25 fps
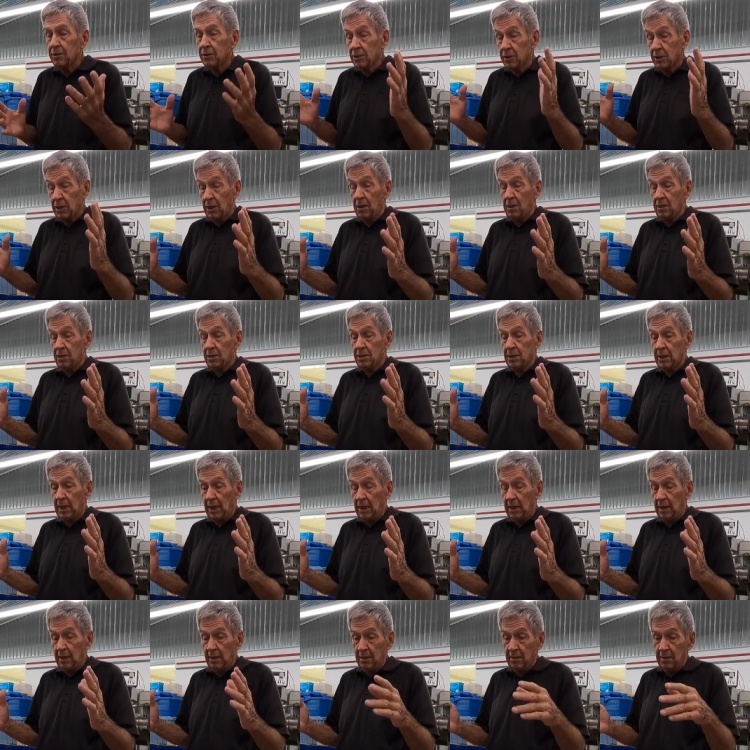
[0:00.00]
just
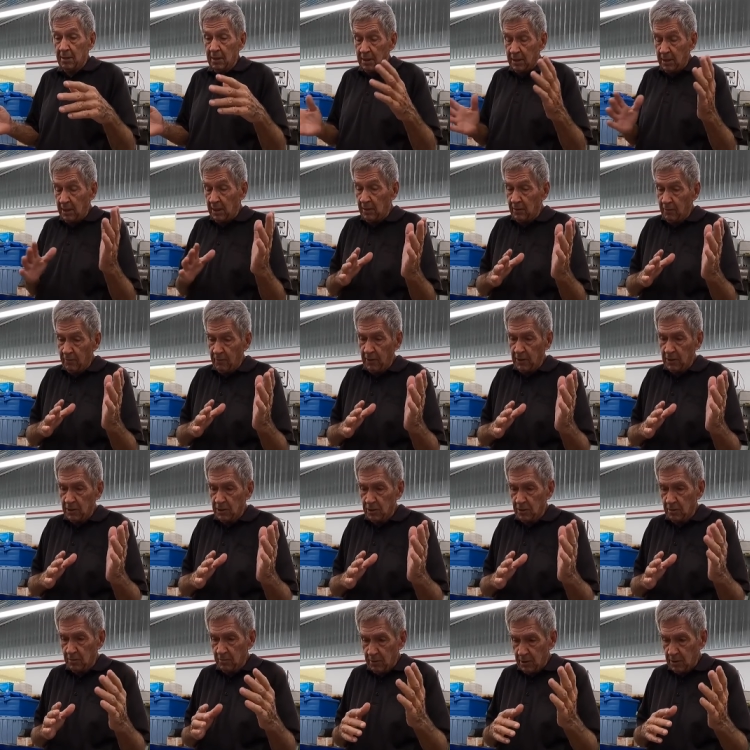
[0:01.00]
ended at the end of
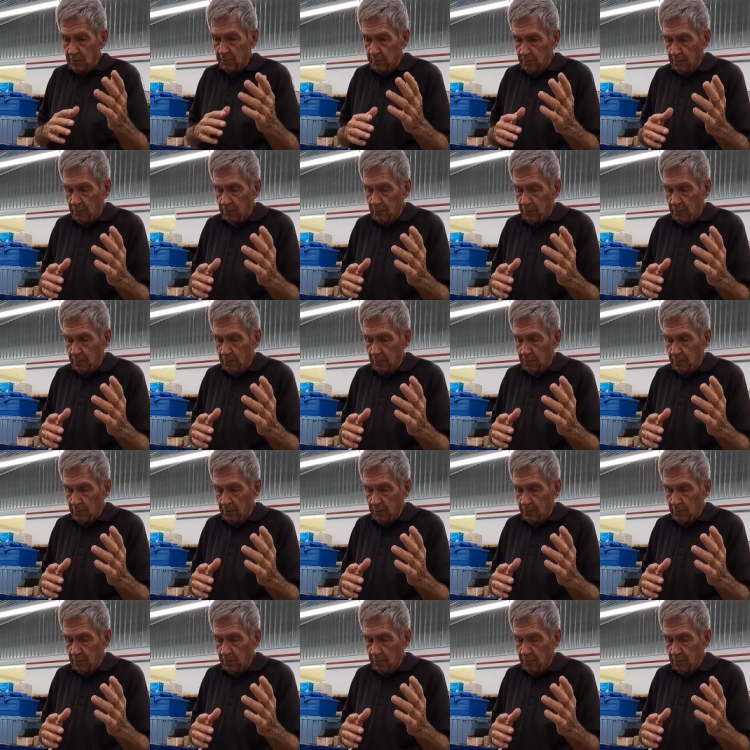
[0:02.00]
this year. This